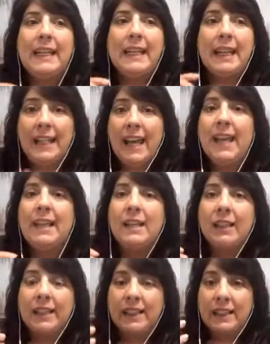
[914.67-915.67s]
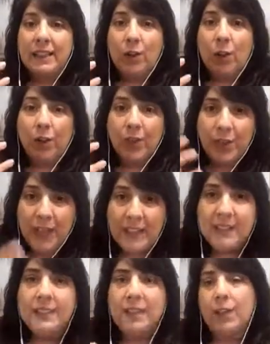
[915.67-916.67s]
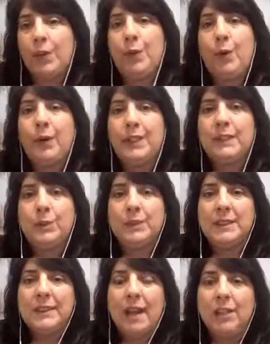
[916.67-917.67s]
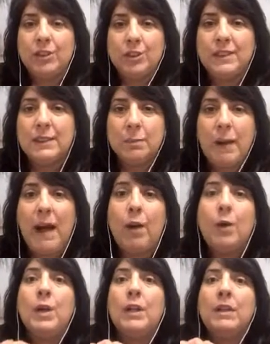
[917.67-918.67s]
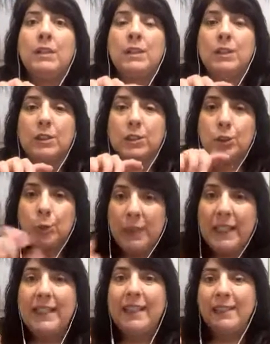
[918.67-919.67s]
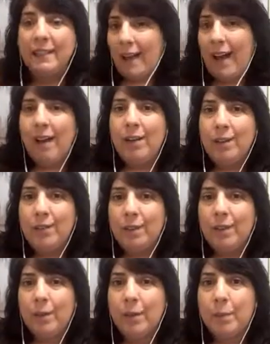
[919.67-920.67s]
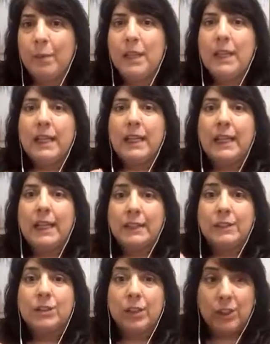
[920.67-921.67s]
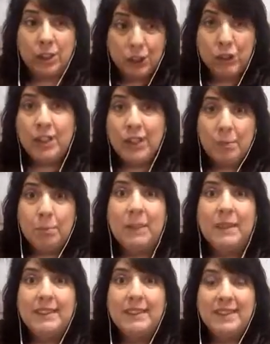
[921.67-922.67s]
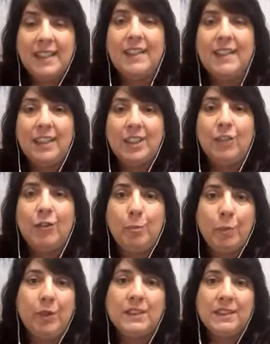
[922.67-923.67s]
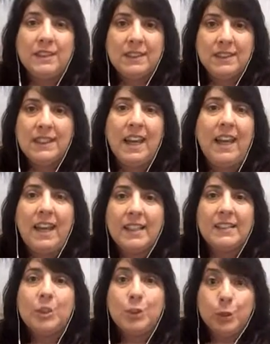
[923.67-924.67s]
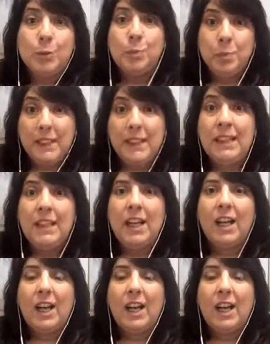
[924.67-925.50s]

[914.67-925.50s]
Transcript: again, the authentic authority. So it's not just about tweaking the algorithm. It's legitimately selling enough books in a day to be